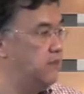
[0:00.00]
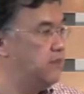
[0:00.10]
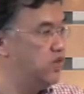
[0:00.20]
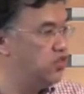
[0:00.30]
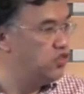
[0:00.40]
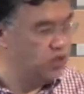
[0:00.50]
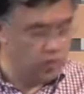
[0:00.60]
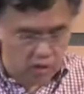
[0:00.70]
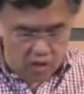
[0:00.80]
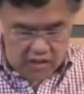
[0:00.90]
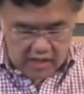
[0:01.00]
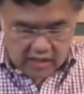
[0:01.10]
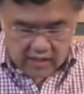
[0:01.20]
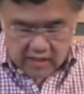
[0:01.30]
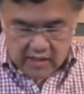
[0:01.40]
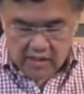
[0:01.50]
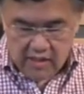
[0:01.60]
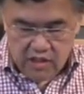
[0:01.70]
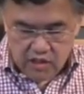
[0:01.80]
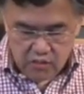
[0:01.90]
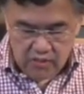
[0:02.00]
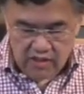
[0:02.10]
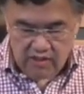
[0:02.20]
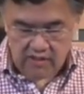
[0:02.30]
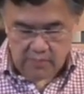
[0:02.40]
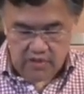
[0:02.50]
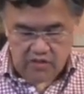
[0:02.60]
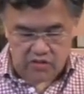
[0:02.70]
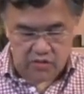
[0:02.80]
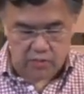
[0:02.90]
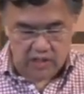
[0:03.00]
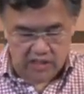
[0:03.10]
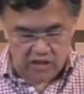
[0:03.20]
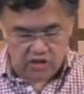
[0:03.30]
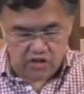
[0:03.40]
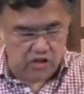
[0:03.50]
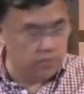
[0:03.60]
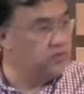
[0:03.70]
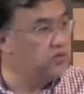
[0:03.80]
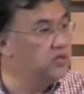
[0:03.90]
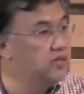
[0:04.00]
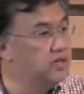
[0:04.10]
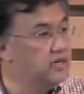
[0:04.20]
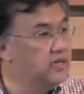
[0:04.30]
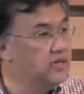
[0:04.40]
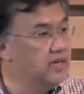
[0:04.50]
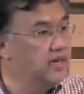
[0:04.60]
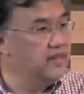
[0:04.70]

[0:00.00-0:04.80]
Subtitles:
personal conduct to interpersonal relationships and